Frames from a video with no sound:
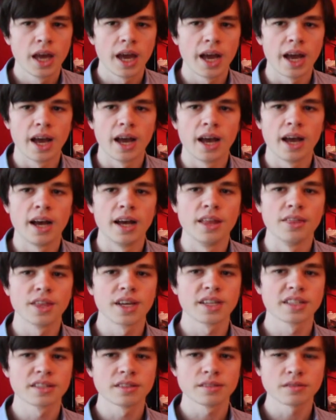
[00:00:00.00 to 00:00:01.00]
Uh, and
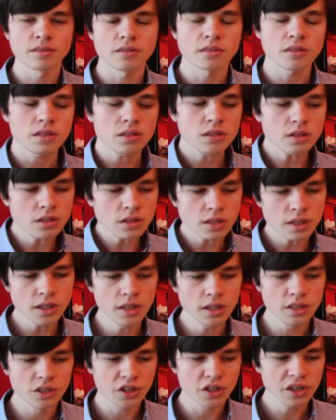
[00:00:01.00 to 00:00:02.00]
that's
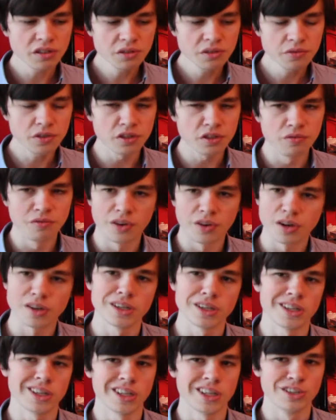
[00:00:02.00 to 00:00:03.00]
kind of a
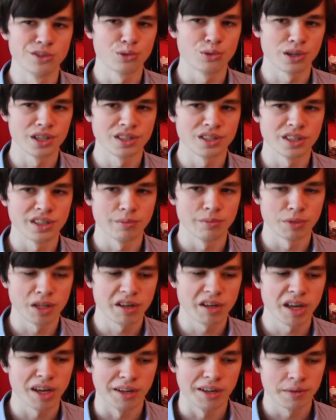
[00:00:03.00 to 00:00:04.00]
very interesting
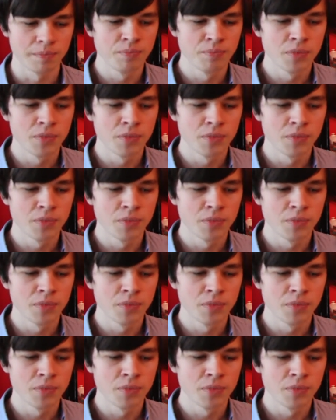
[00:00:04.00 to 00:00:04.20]
mechanic.